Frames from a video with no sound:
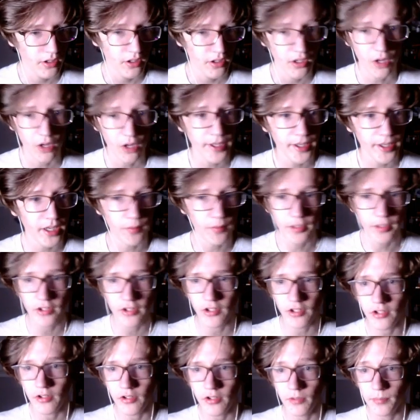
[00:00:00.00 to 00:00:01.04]
Oh my god, what is
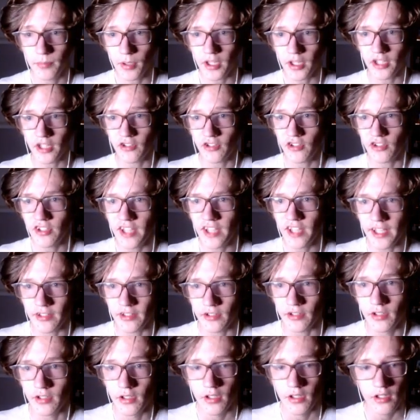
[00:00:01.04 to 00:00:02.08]
this? Bullets! Yes!
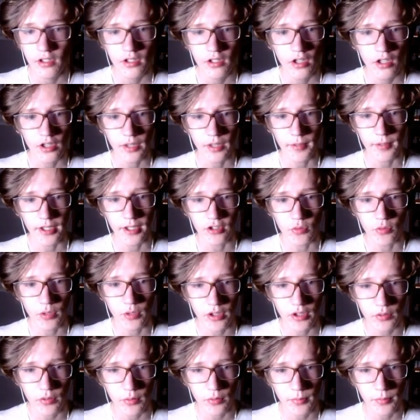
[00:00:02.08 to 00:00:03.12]
Okay, we got
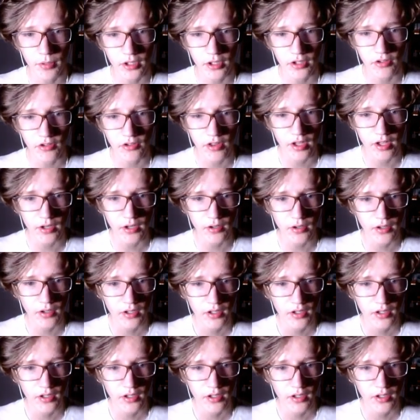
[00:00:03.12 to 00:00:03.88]
23 bullets there.